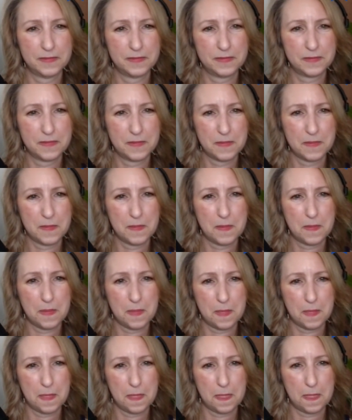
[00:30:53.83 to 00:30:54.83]

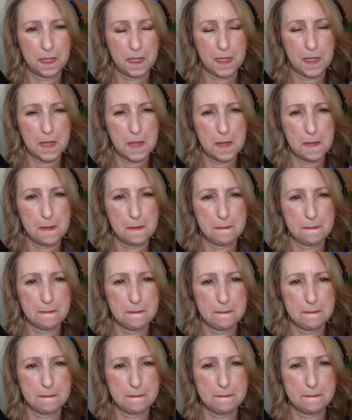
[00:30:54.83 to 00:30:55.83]

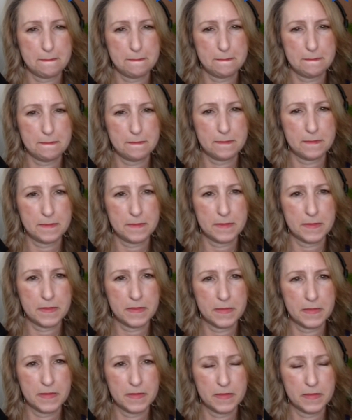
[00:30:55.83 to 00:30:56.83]

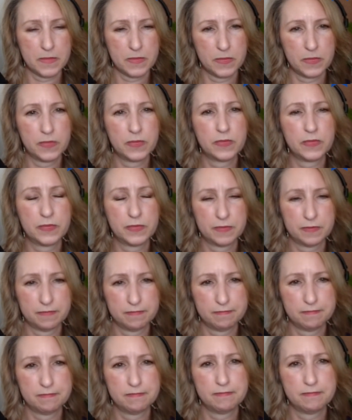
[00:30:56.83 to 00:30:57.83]

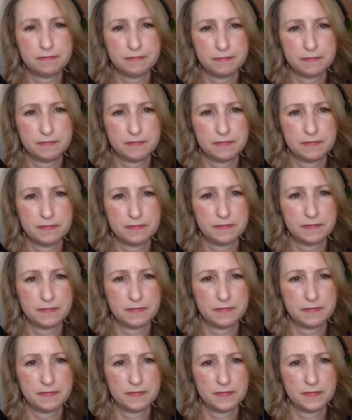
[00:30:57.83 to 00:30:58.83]

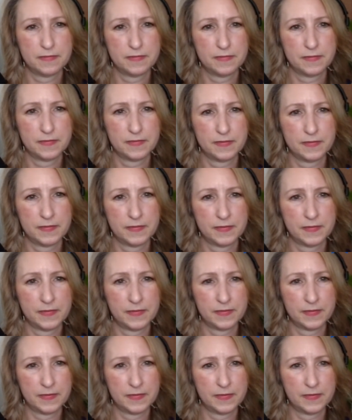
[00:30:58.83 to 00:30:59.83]

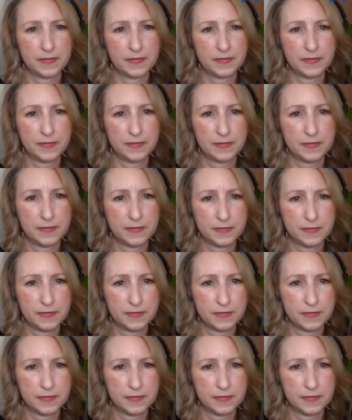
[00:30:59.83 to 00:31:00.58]
The person shown says nothing.